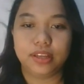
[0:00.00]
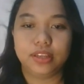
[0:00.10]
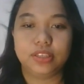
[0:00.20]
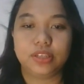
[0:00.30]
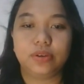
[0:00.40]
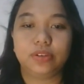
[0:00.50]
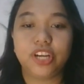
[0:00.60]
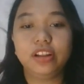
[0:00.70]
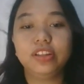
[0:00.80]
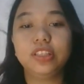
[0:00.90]
So,
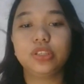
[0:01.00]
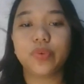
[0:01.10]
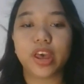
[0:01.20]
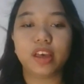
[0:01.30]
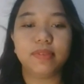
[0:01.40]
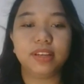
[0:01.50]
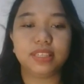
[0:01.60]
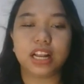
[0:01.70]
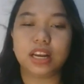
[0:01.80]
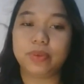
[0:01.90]
Charlotte's Web is
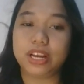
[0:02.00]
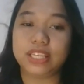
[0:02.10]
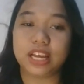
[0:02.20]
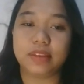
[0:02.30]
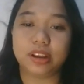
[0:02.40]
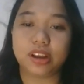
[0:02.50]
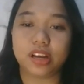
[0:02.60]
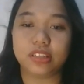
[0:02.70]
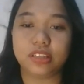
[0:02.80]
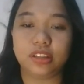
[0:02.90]
celebrated
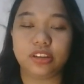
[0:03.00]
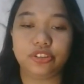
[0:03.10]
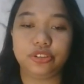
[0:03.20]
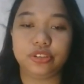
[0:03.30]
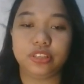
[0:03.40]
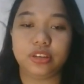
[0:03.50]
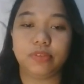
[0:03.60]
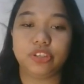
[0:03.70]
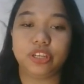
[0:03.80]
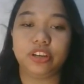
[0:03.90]
because it introduced
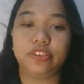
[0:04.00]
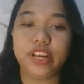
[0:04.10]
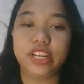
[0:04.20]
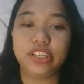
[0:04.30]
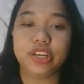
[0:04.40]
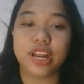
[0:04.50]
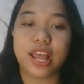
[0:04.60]
emotionally rich